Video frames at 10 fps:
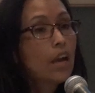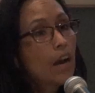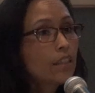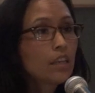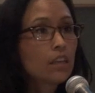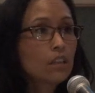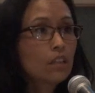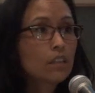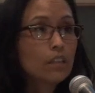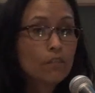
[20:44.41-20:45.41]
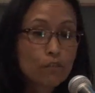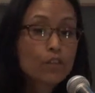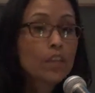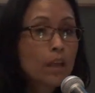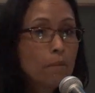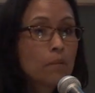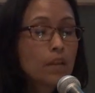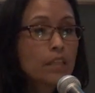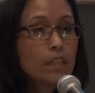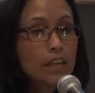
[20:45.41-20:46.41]
I think for them,
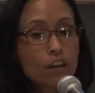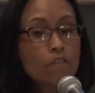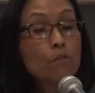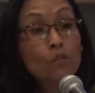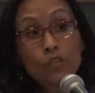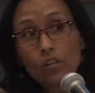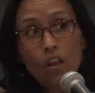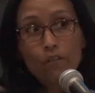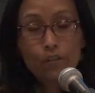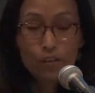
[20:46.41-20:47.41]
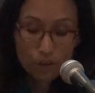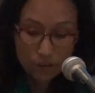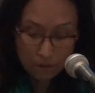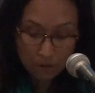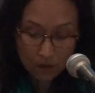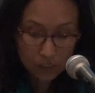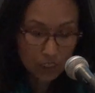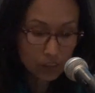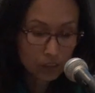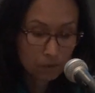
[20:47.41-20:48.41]
they could have moved a lot further in the
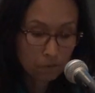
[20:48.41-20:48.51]
process.